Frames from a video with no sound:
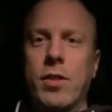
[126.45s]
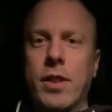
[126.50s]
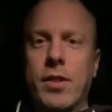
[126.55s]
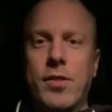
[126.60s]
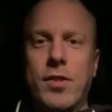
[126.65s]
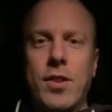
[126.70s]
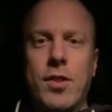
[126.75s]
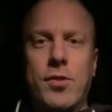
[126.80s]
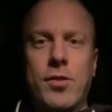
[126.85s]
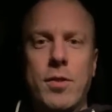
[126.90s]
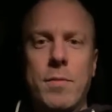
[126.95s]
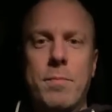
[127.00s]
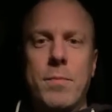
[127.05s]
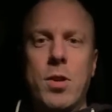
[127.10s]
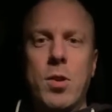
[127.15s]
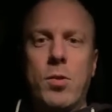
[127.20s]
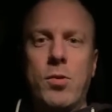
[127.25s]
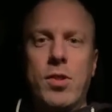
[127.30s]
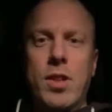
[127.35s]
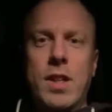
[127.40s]
listen to some
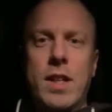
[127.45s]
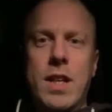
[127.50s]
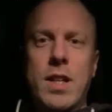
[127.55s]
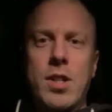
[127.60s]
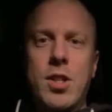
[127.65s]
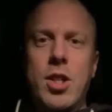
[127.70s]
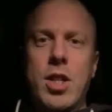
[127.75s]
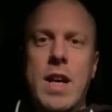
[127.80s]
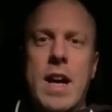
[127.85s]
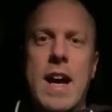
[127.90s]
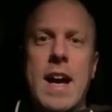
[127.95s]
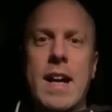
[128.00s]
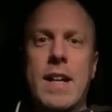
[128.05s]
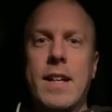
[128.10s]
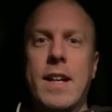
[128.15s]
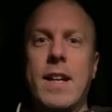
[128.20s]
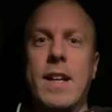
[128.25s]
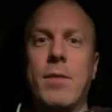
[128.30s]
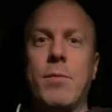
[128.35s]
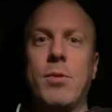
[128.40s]
music and chat,
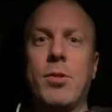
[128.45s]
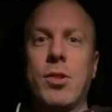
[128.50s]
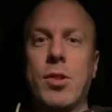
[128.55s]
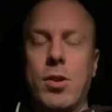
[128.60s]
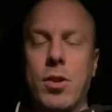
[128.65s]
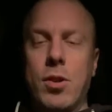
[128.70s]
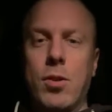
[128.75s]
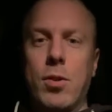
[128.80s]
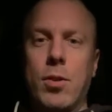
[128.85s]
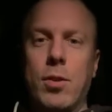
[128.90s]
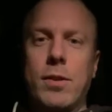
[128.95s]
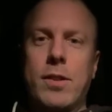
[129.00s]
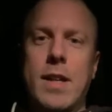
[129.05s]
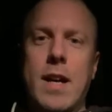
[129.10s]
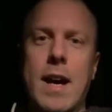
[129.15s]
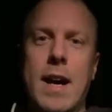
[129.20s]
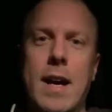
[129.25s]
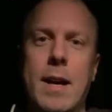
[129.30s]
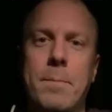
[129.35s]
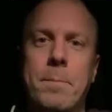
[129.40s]
and it was a good old
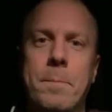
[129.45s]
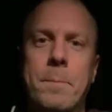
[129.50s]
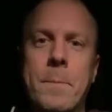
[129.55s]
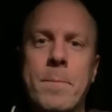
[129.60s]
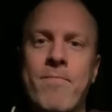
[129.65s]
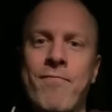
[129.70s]
time.